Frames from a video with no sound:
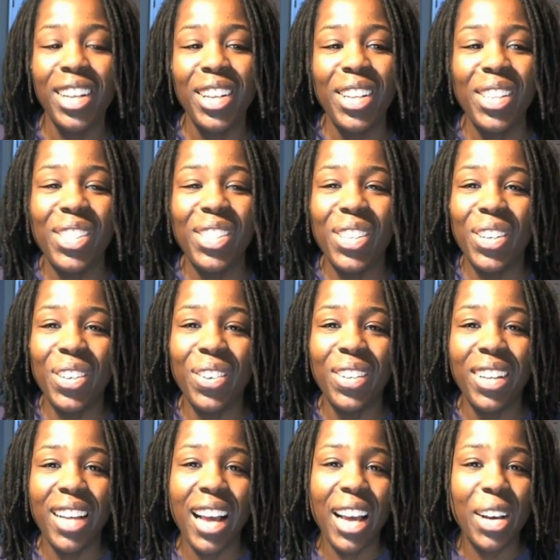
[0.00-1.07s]
So
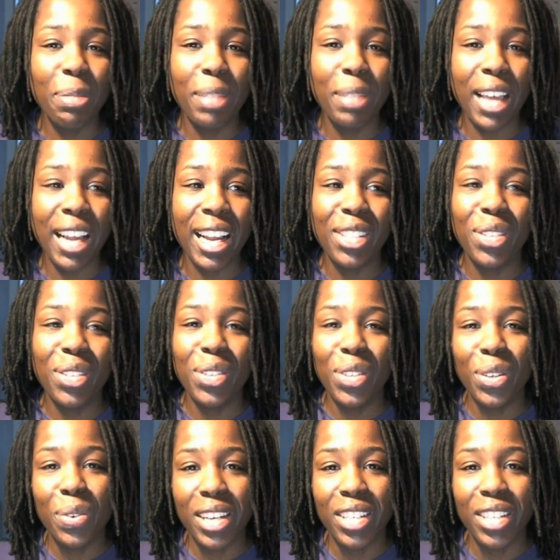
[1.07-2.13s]
I hope that answers your
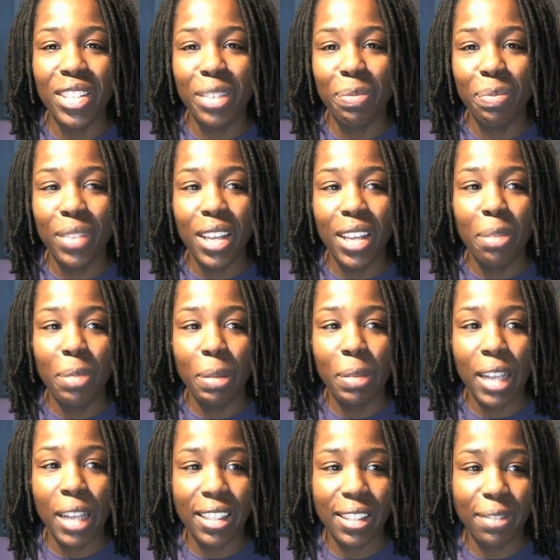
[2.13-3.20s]
question. Be
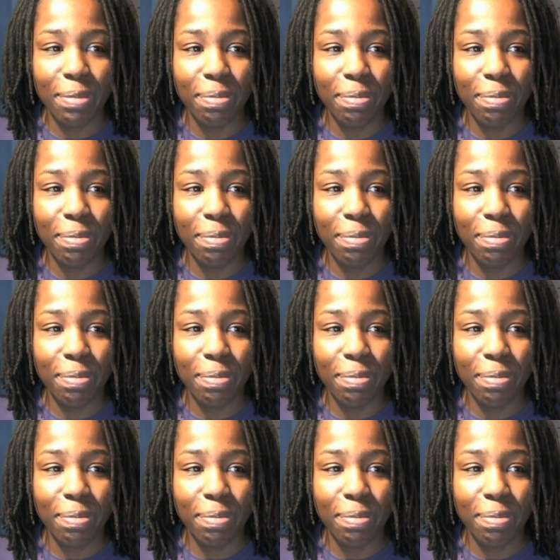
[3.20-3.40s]
blessed.